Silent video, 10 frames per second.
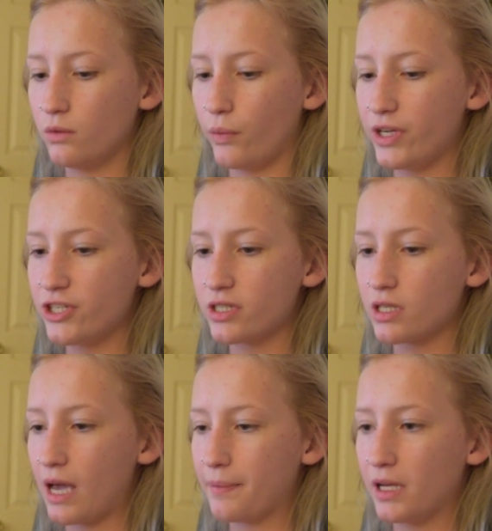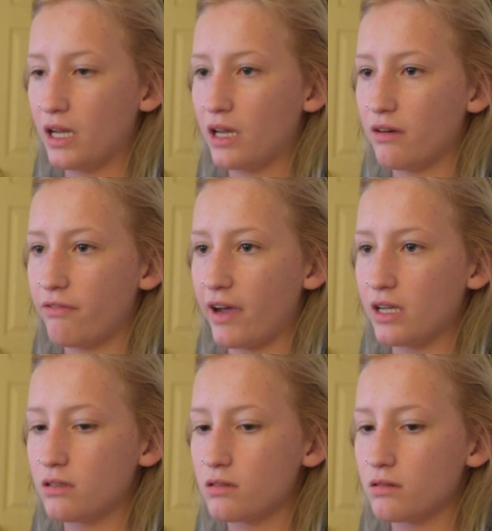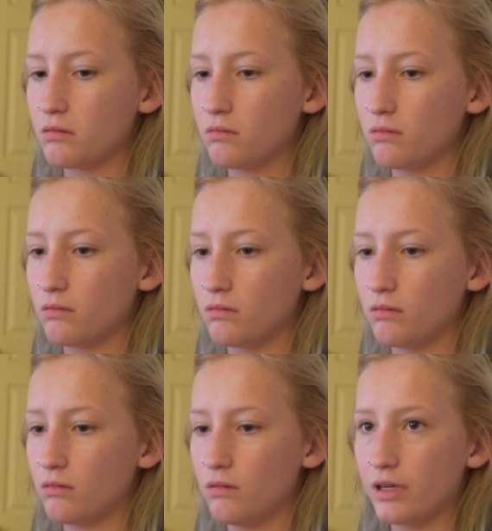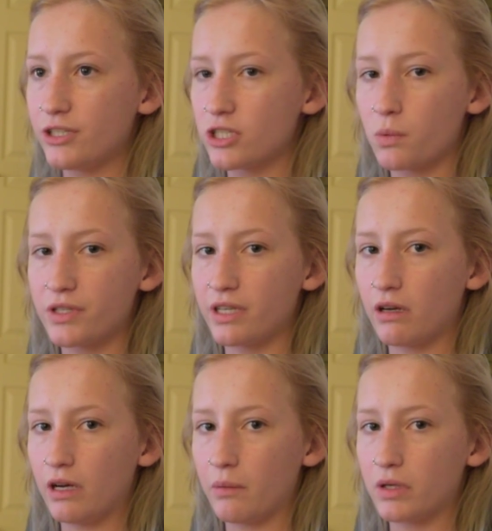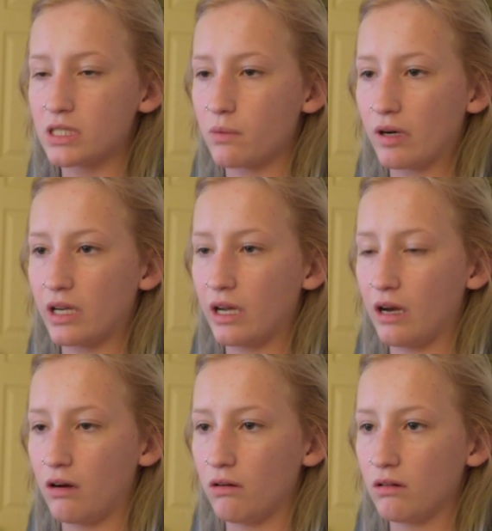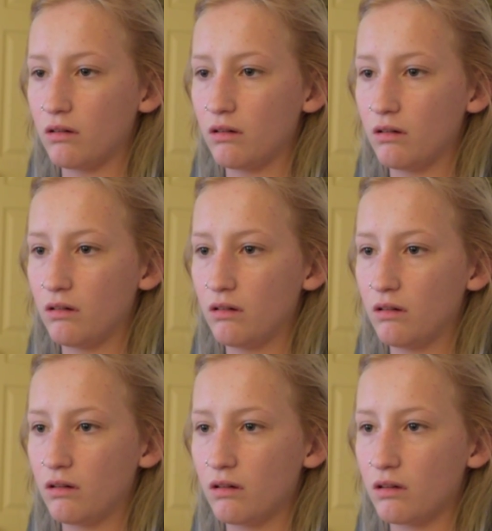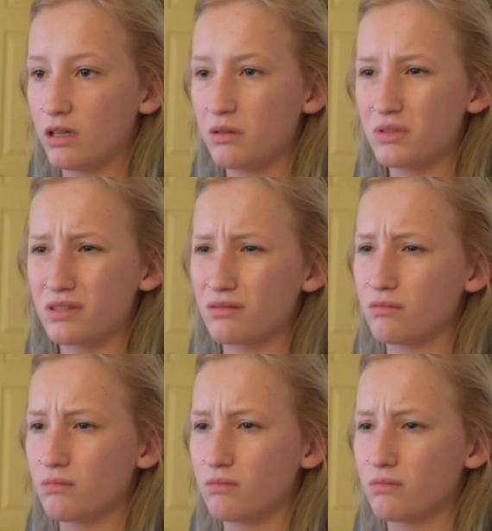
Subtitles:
We just kept getting in fights. It just wasn't good. It wasn't working out. He was